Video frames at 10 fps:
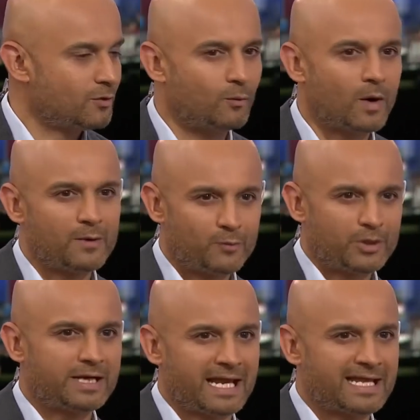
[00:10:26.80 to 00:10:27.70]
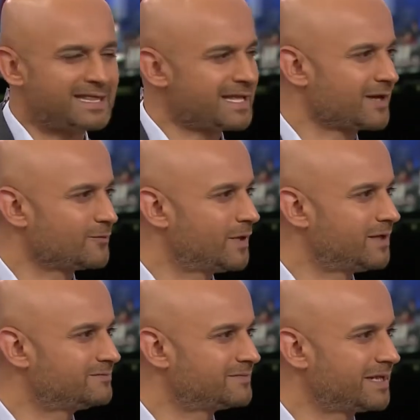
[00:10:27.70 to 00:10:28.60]
why wouldn't he think,
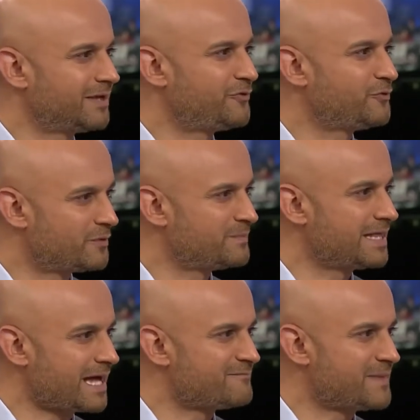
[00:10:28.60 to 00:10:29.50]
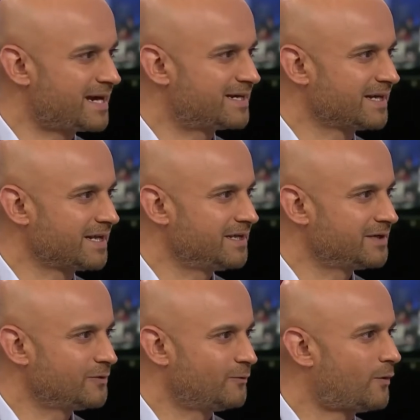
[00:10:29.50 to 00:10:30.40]
well, if you want me that badly,
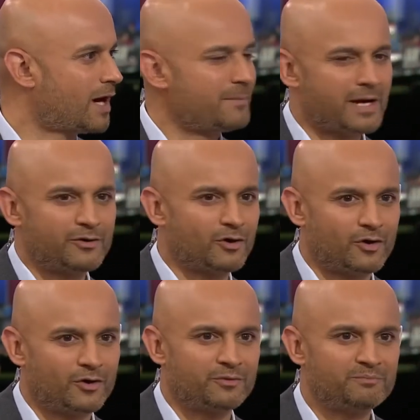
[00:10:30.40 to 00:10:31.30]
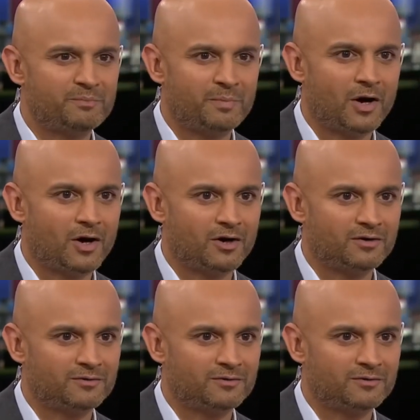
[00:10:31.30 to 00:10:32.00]
why am I not on par